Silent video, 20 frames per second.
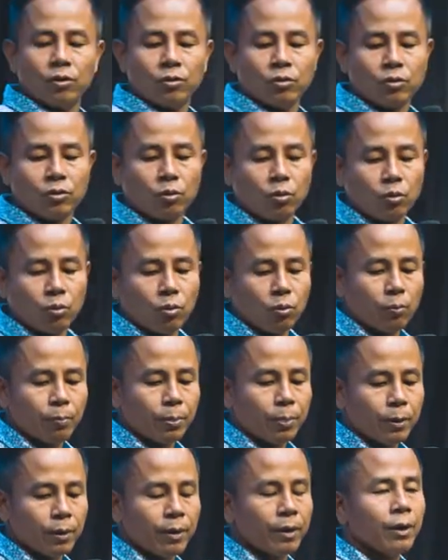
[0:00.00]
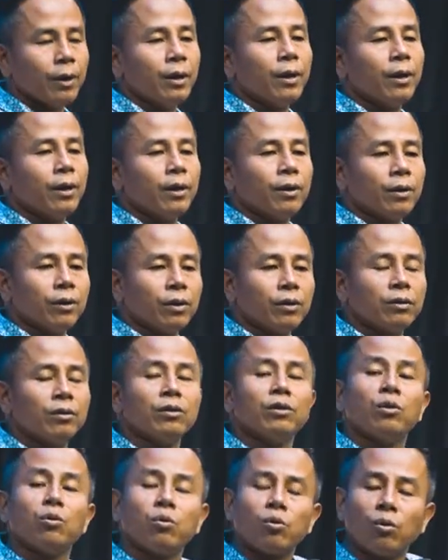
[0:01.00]
So,
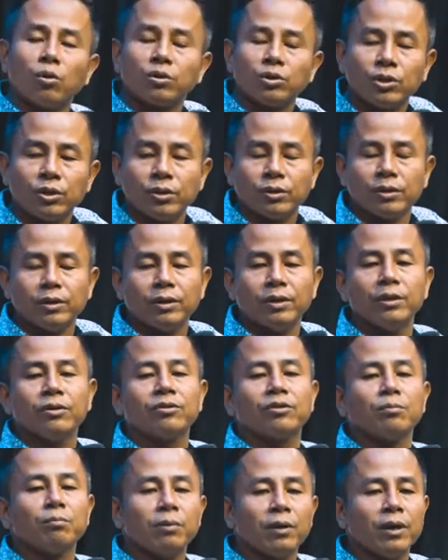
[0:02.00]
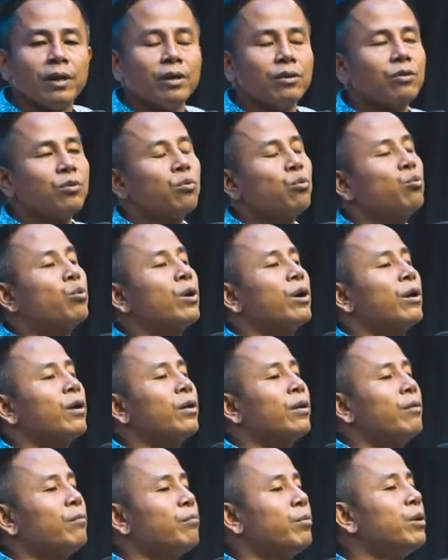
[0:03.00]
local church is a place
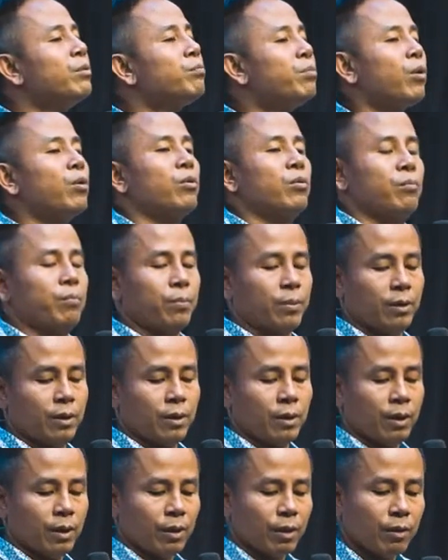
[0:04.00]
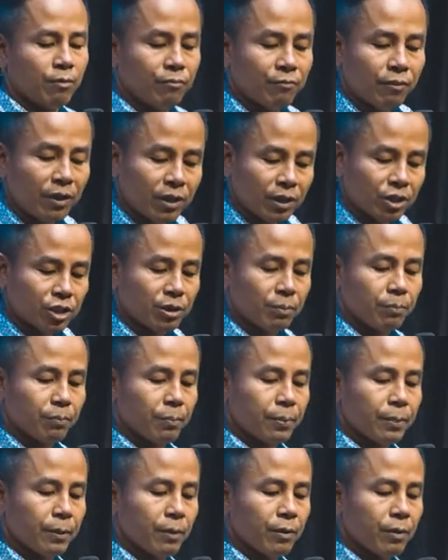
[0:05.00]
where people can fellowship.
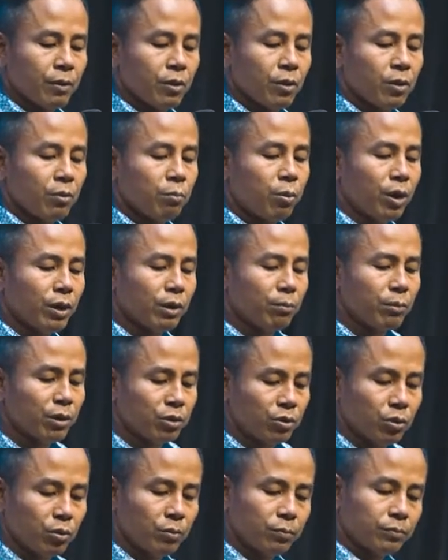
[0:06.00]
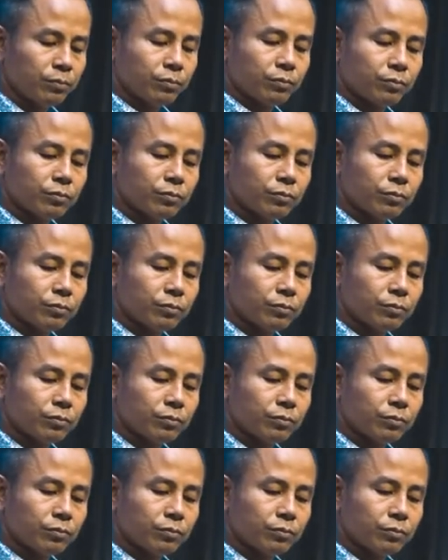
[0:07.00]
Point number two,